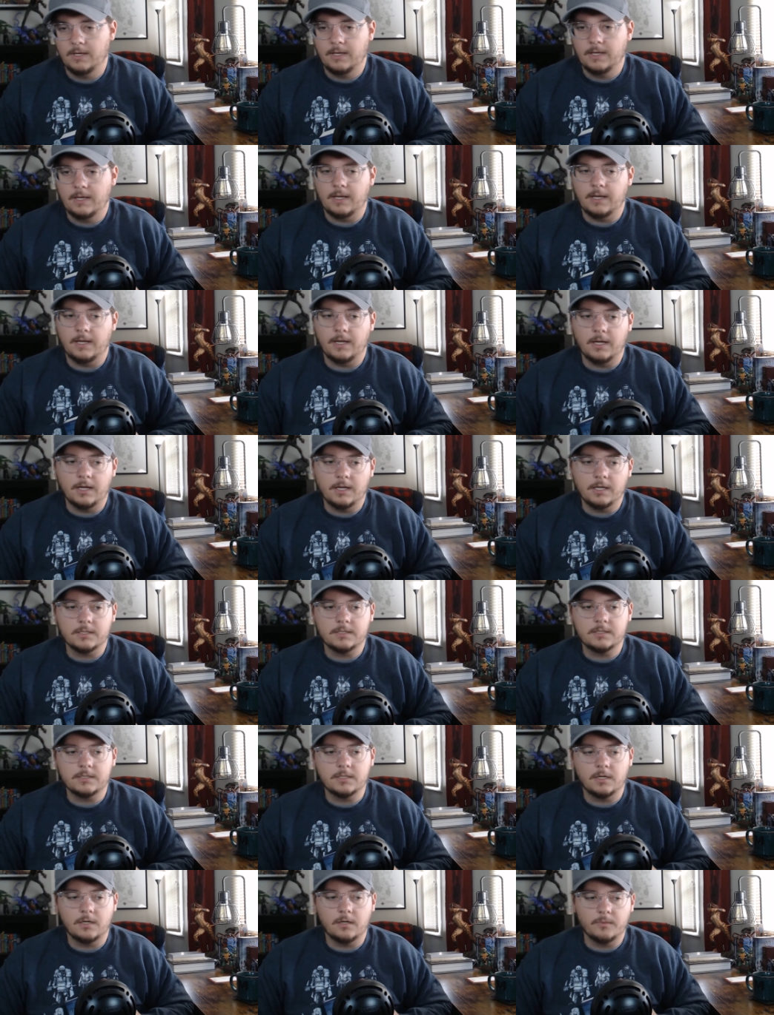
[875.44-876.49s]
Uh,
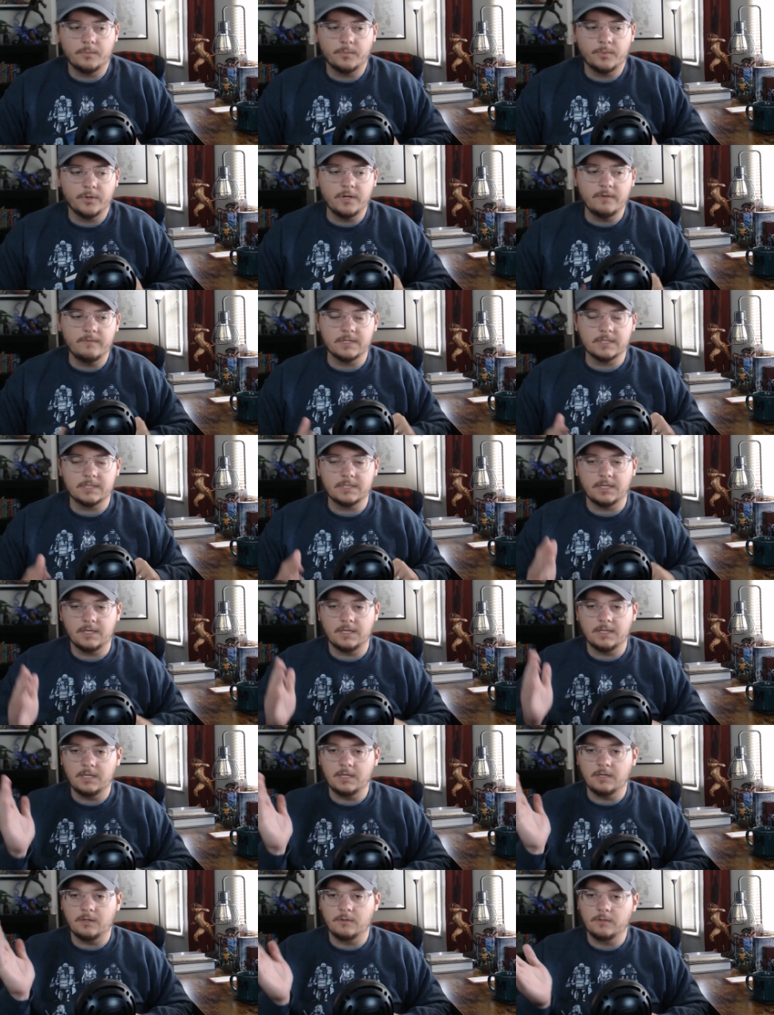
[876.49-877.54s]
so previously,
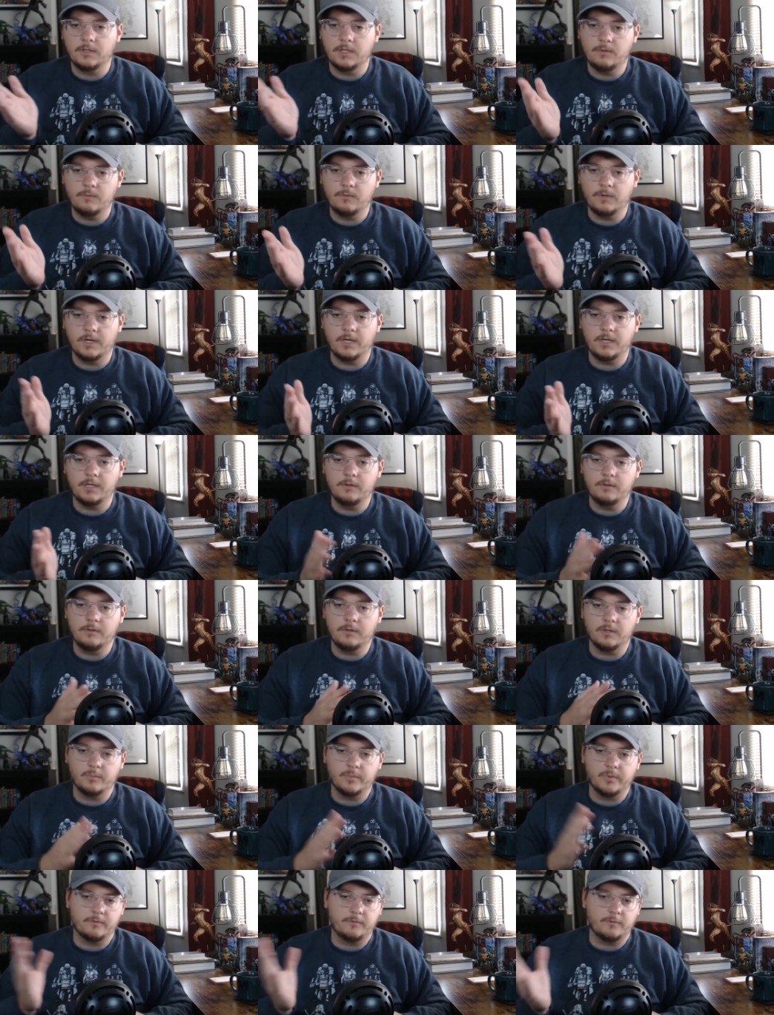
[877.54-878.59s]
the only way you
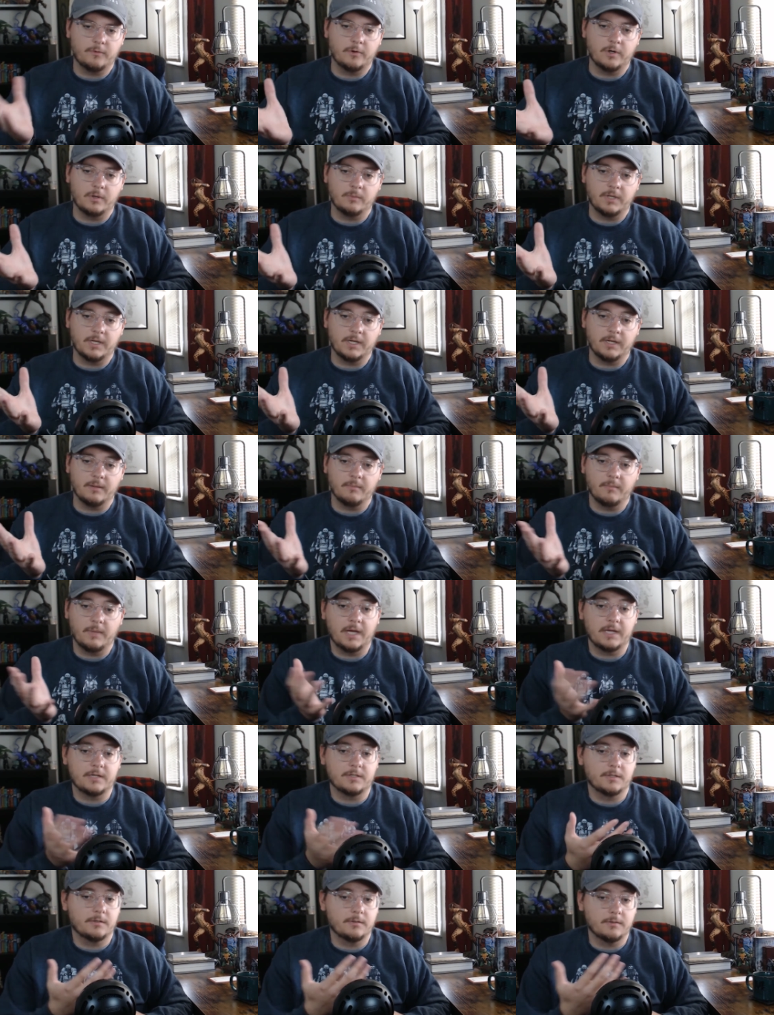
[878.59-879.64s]
could perform like a
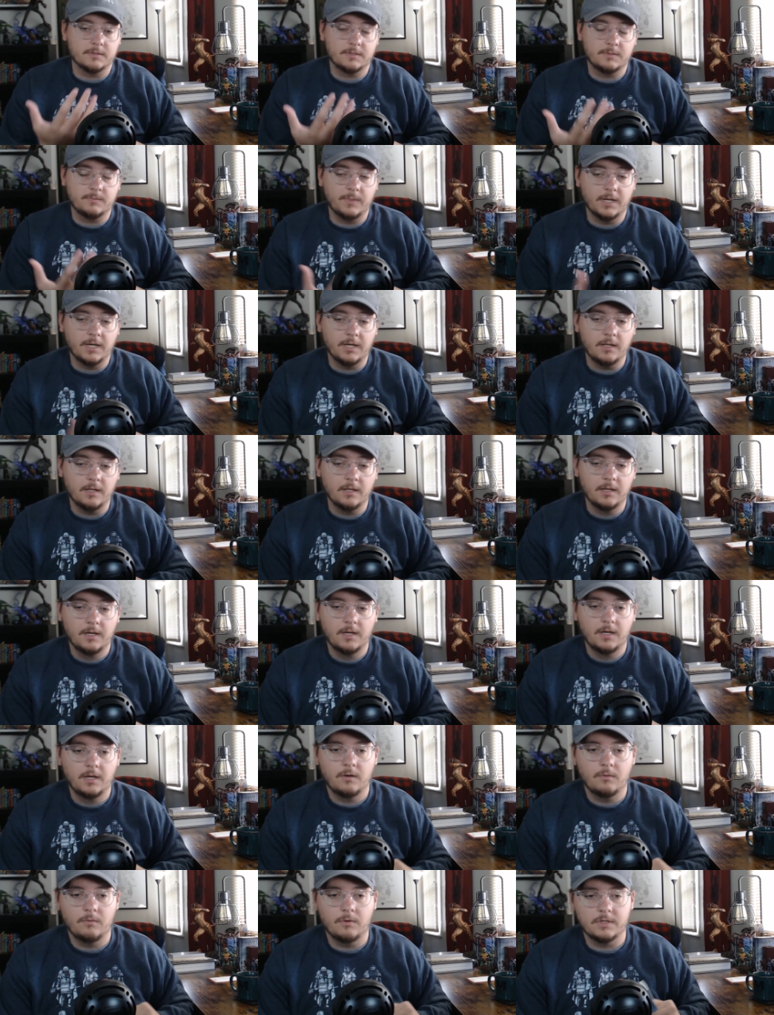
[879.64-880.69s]
magical spell
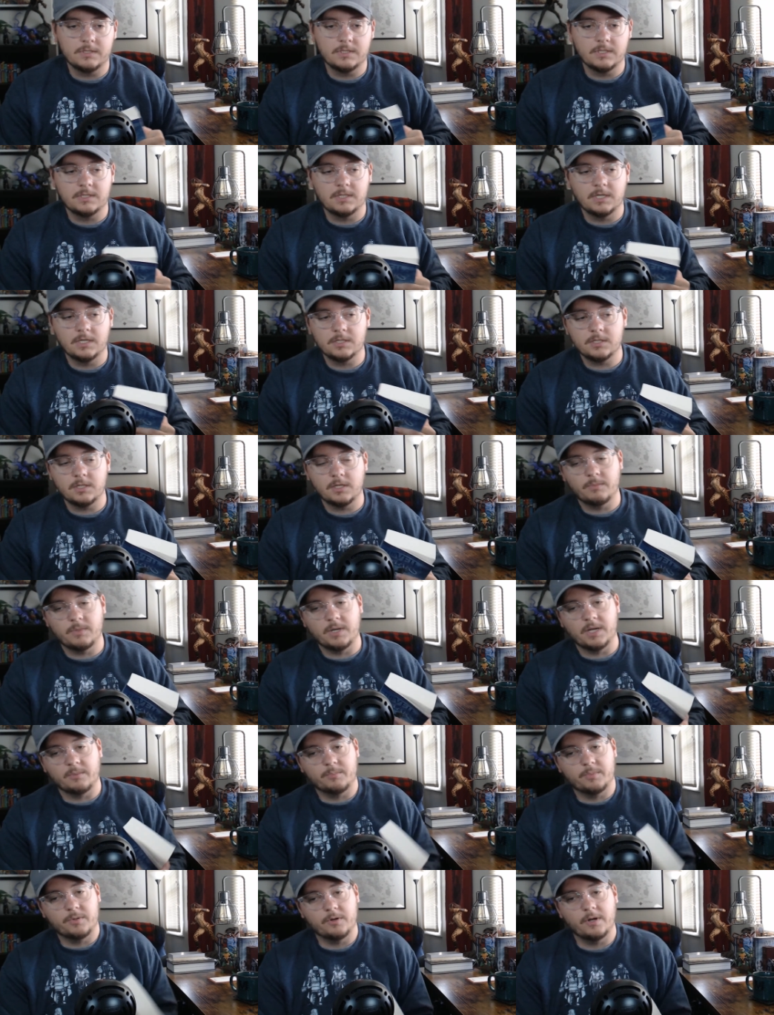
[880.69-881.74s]
was essentially
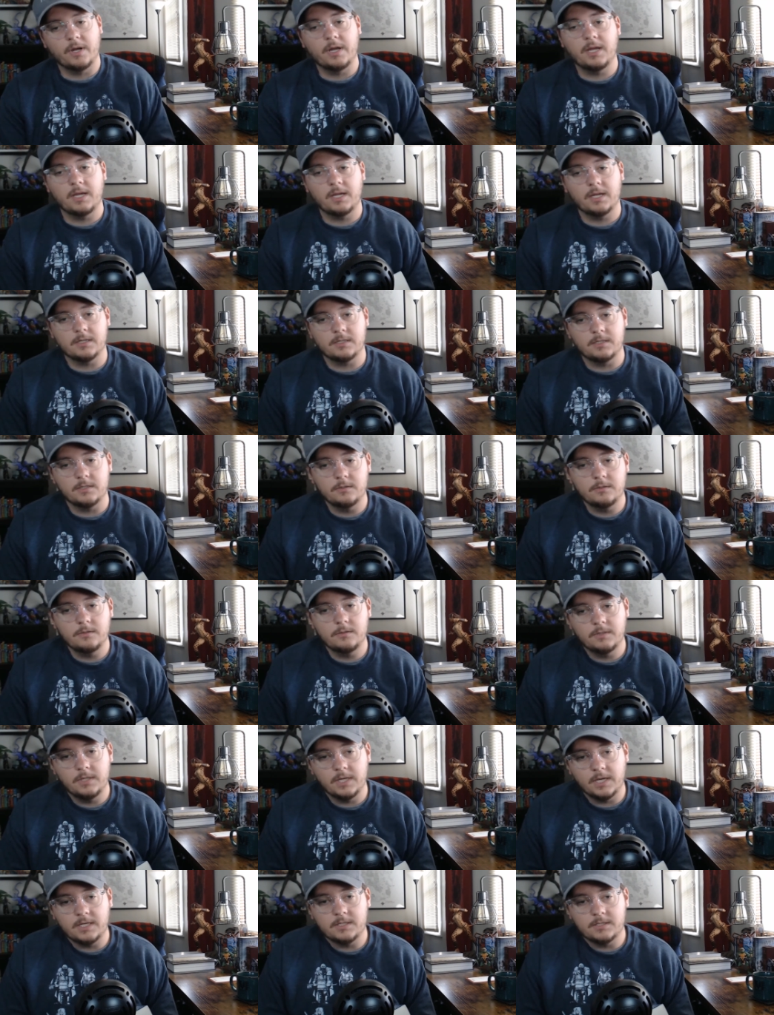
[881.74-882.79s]
by praying
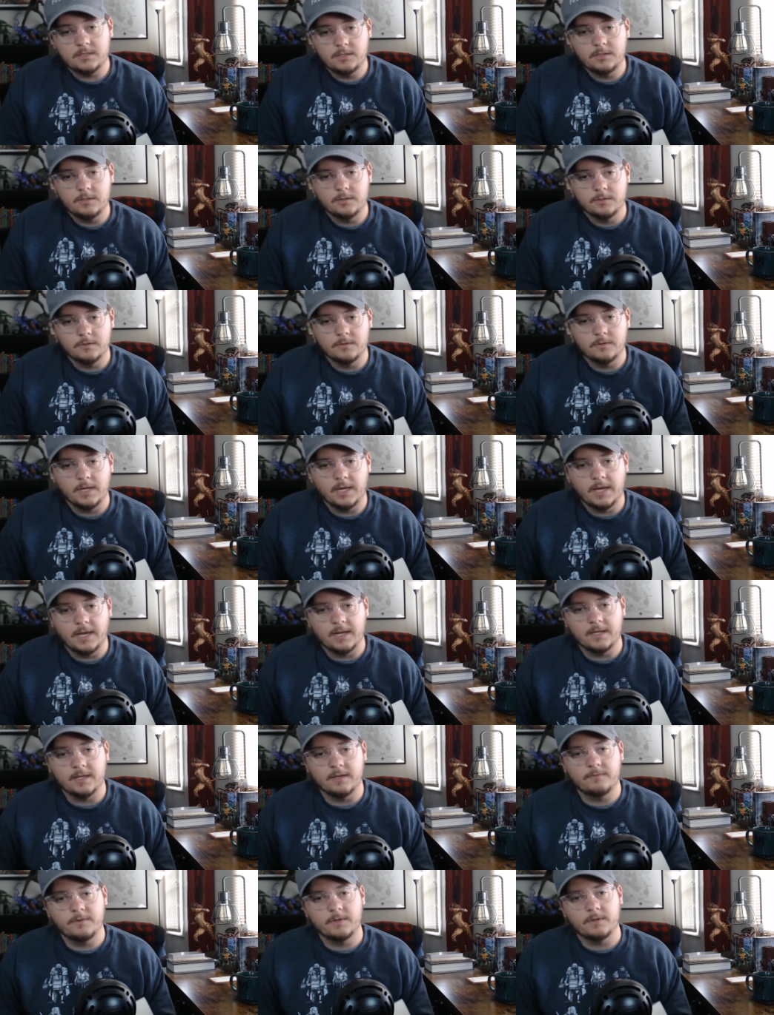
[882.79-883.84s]
to Gesu, and
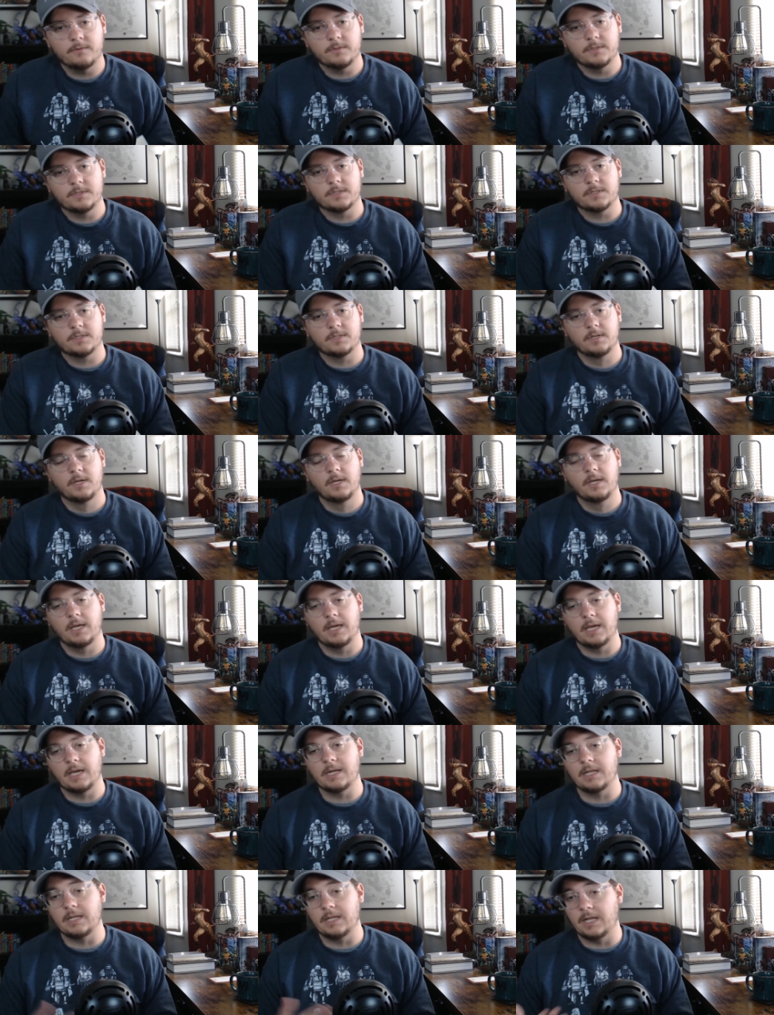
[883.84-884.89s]
if it was
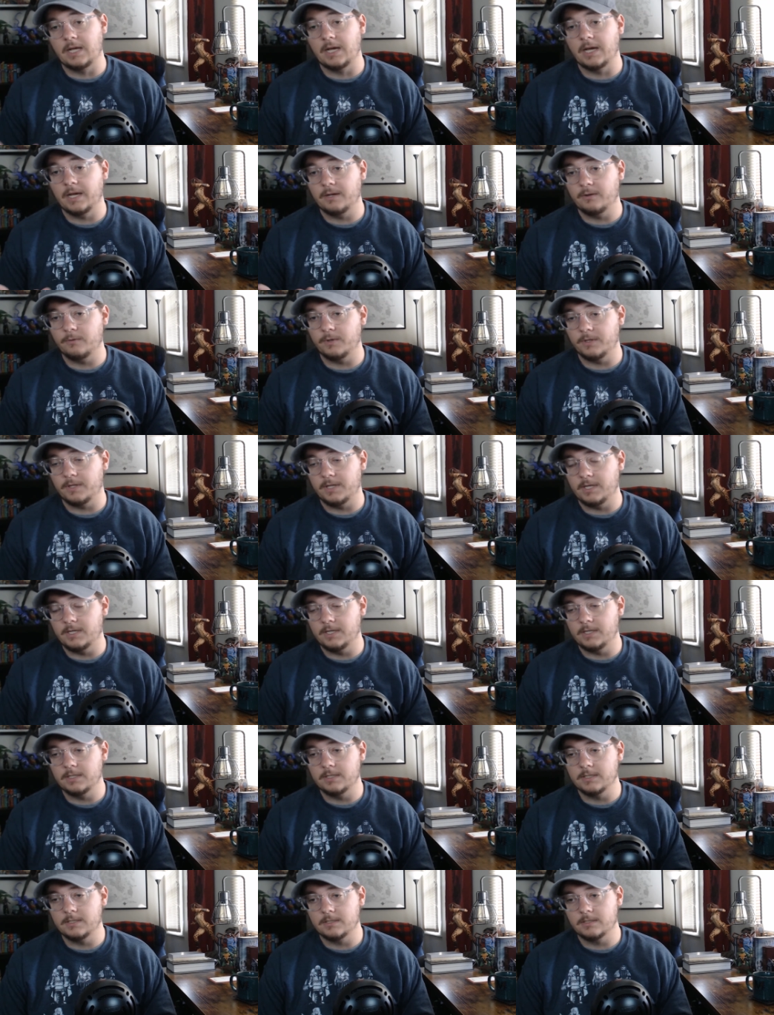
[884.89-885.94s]
in line with
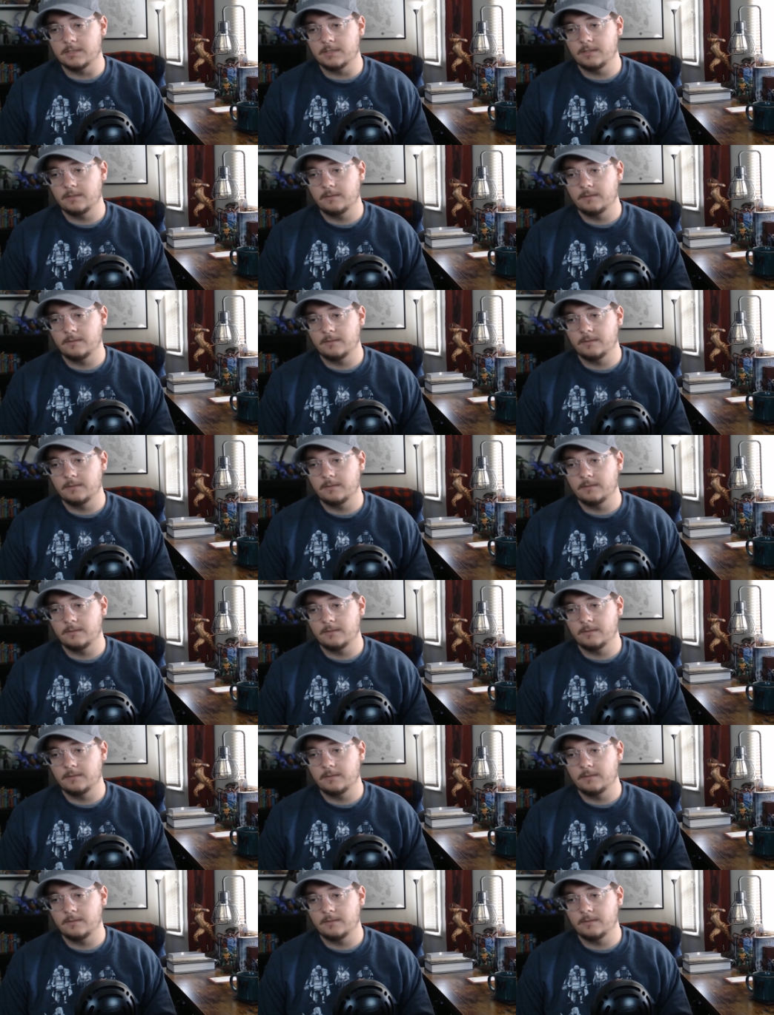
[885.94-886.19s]
his,